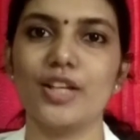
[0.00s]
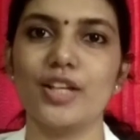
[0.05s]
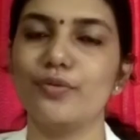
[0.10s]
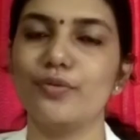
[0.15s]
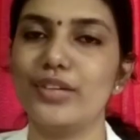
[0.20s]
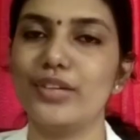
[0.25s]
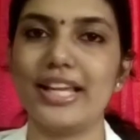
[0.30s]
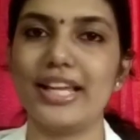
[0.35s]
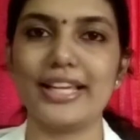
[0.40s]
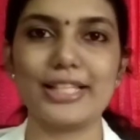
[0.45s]

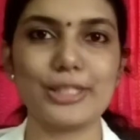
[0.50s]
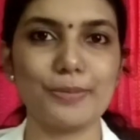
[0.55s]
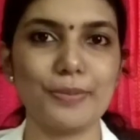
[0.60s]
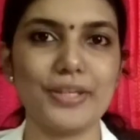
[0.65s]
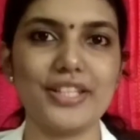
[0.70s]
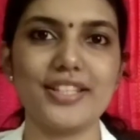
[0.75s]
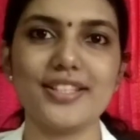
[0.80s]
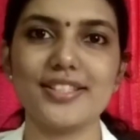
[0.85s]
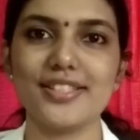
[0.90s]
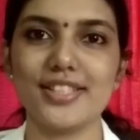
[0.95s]
will
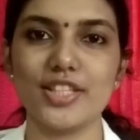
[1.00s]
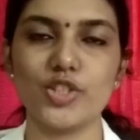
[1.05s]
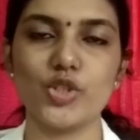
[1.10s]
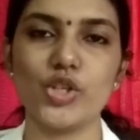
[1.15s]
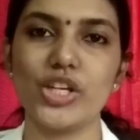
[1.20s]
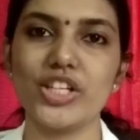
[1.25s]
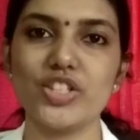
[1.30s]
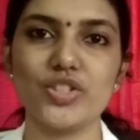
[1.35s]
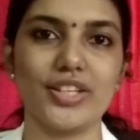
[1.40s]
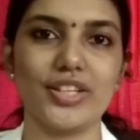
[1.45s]
experience a
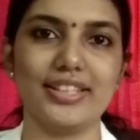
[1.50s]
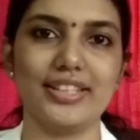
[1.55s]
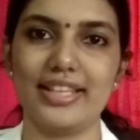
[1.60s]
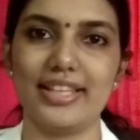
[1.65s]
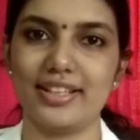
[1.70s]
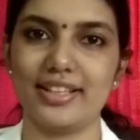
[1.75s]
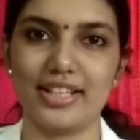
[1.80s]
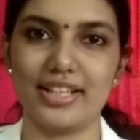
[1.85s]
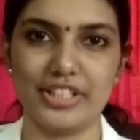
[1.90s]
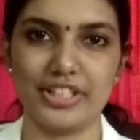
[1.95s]
change in
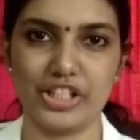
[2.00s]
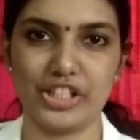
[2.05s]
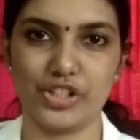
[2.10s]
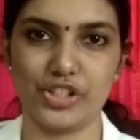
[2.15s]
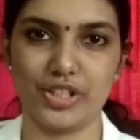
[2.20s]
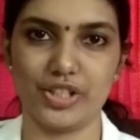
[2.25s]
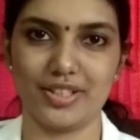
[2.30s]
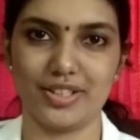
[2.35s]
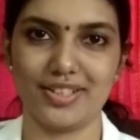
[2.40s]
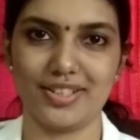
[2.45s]
their
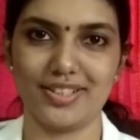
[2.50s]
condition.